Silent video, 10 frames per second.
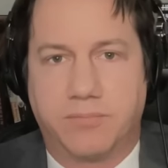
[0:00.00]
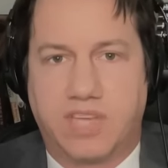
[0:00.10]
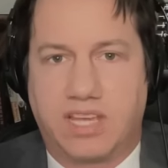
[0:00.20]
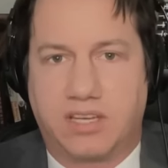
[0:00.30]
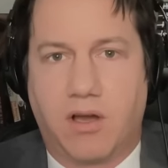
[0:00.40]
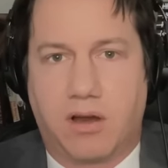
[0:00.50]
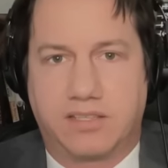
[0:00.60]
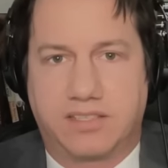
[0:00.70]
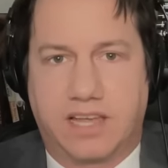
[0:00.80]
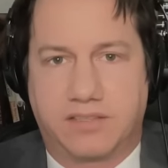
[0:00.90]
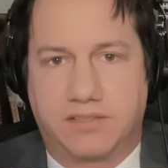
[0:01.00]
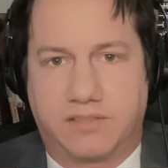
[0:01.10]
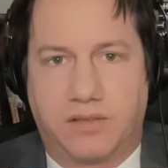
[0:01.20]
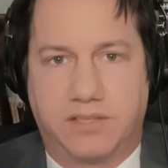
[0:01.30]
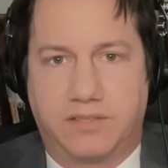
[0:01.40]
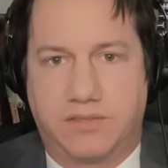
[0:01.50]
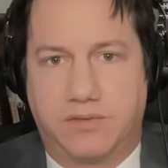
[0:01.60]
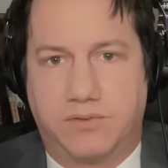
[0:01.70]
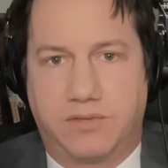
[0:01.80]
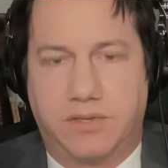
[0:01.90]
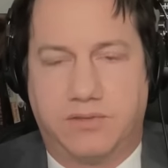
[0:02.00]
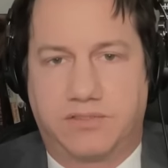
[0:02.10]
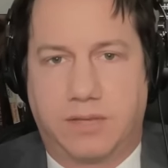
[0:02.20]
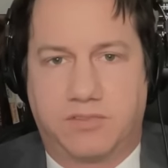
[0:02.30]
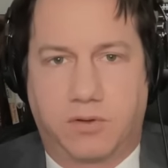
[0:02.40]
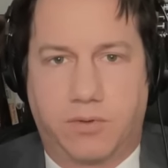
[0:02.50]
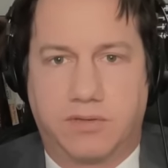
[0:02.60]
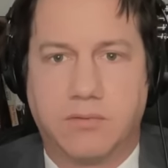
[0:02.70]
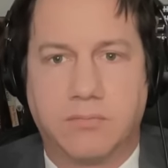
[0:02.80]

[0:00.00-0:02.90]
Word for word: taking hard stances on these issues in subsequent.